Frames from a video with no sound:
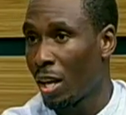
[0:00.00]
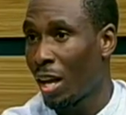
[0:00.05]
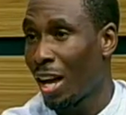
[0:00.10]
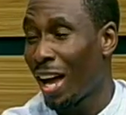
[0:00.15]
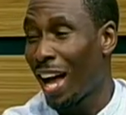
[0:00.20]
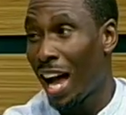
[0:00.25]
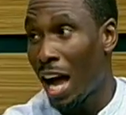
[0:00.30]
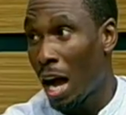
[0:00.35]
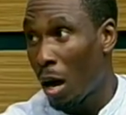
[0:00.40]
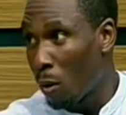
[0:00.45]

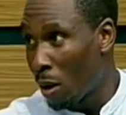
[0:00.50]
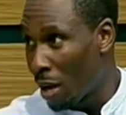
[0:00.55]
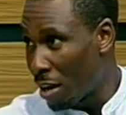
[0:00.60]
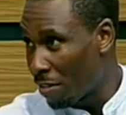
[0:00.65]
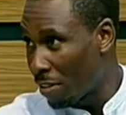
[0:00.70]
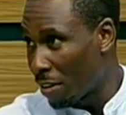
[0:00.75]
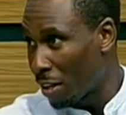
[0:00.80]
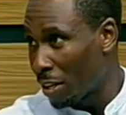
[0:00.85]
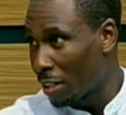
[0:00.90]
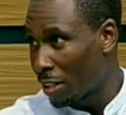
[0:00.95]

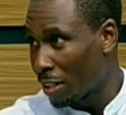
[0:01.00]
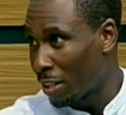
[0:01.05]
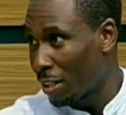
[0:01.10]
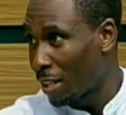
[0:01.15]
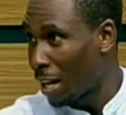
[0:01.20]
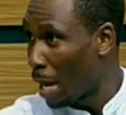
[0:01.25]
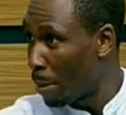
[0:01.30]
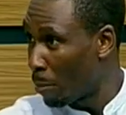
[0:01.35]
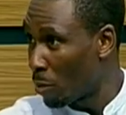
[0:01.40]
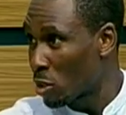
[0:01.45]
However,
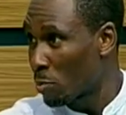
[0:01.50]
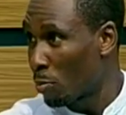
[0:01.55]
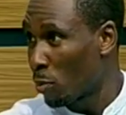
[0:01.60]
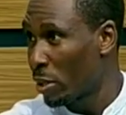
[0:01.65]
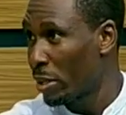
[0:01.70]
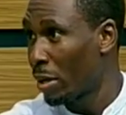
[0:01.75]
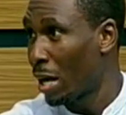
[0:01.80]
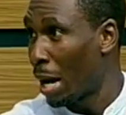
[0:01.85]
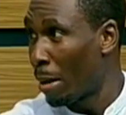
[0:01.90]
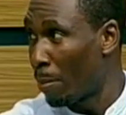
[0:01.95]
I must,
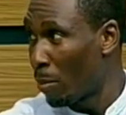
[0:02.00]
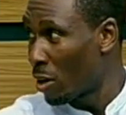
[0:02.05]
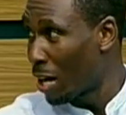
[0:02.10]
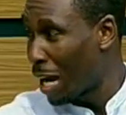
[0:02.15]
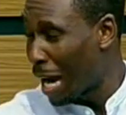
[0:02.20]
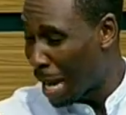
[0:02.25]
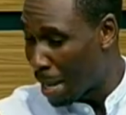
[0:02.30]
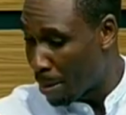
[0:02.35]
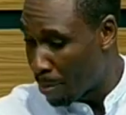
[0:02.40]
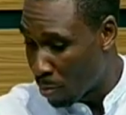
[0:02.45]

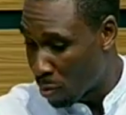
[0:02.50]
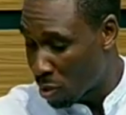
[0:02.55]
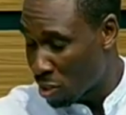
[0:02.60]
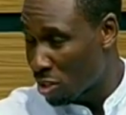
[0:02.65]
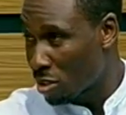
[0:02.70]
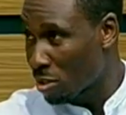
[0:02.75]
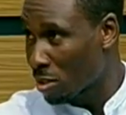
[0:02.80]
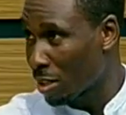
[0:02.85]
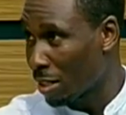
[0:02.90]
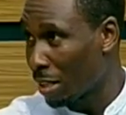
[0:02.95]
I
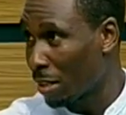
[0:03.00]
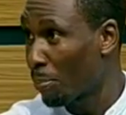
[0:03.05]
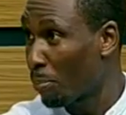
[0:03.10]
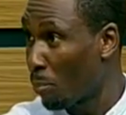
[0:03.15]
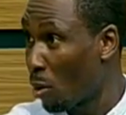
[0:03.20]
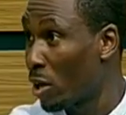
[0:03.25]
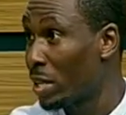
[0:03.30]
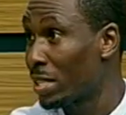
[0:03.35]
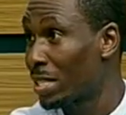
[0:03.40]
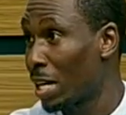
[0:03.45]
must
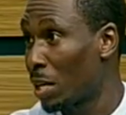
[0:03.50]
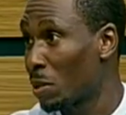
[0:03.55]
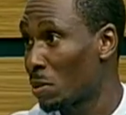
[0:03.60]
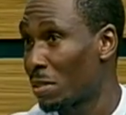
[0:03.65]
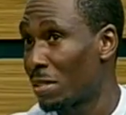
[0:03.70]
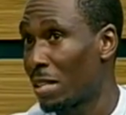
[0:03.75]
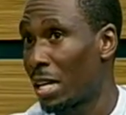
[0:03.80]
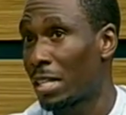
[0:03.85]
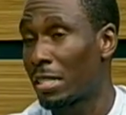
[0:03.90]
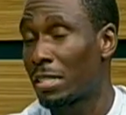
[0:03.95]
point out
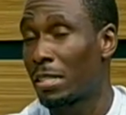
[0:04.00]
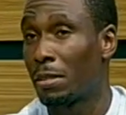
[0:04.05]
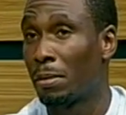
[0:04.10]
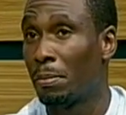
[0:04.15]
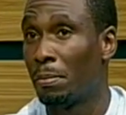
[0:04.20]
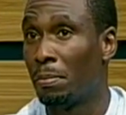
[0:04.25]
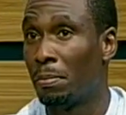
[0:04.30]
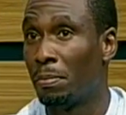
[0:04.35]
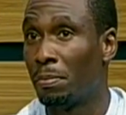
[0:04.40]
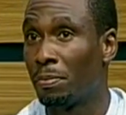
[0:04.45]
that
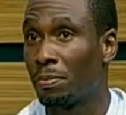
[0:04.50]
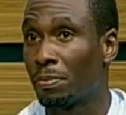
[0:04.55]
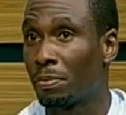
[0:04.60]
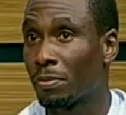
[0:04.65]
um,